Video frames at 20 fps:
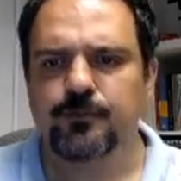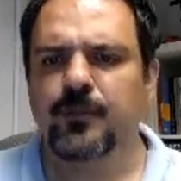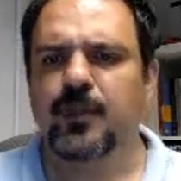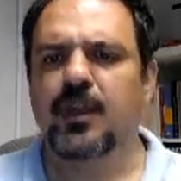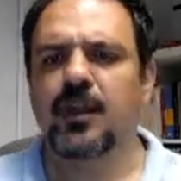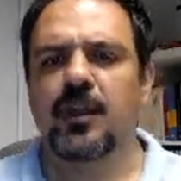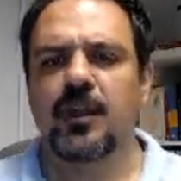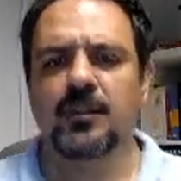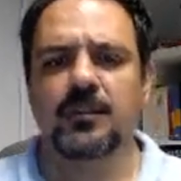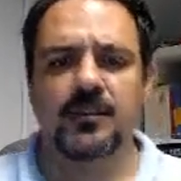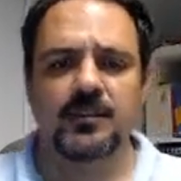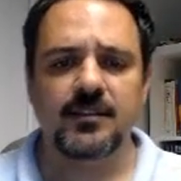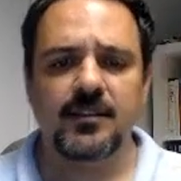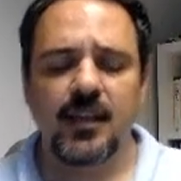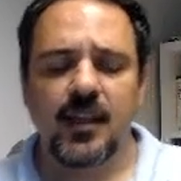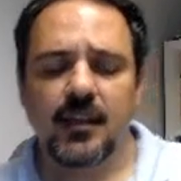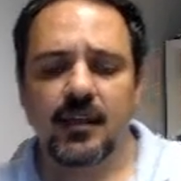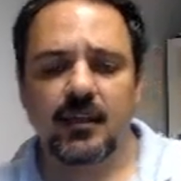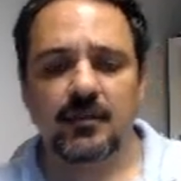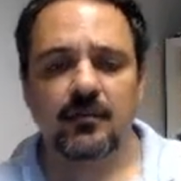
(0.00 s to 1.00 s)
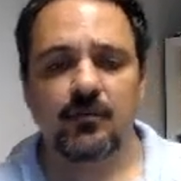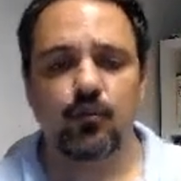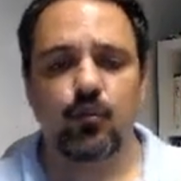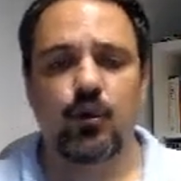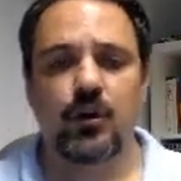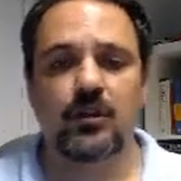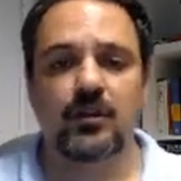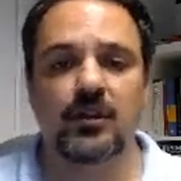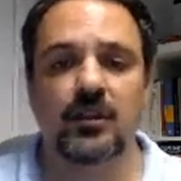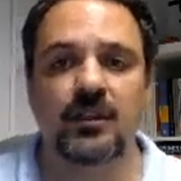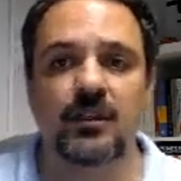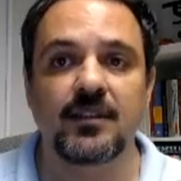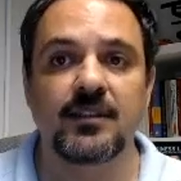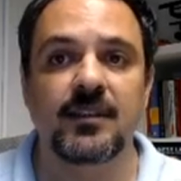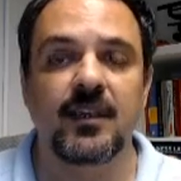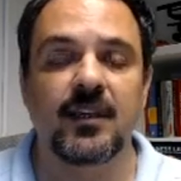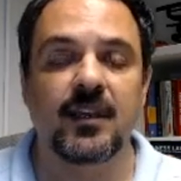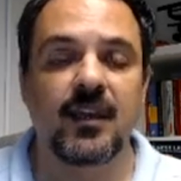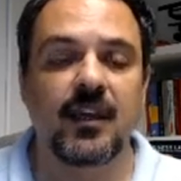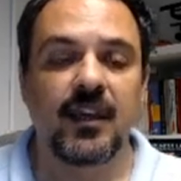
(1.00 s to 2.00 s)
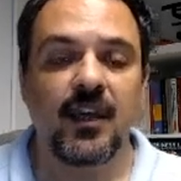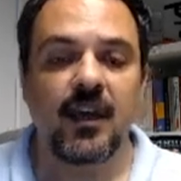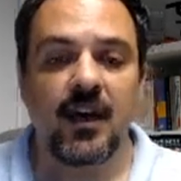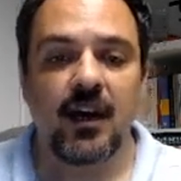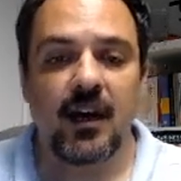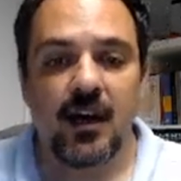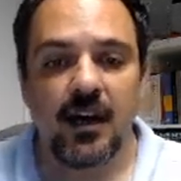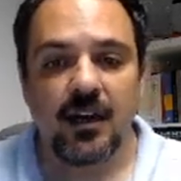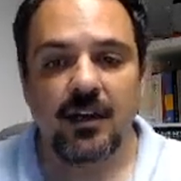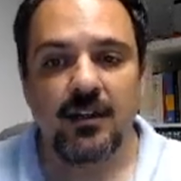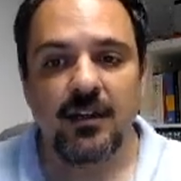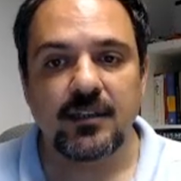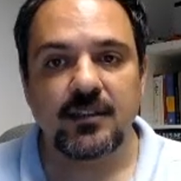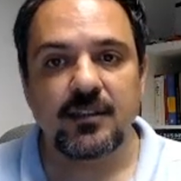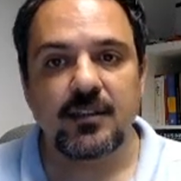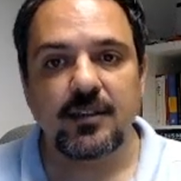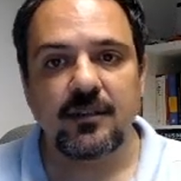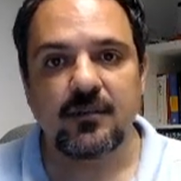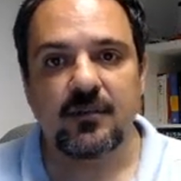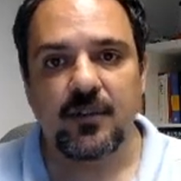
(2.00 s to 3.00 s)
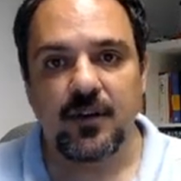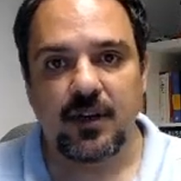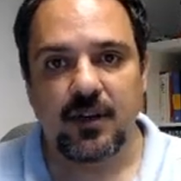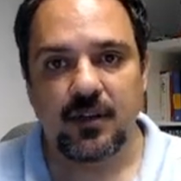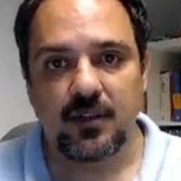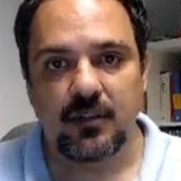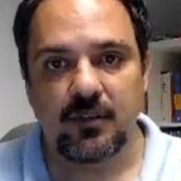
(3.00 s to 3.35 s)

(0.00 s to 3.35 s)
And the second one is identify.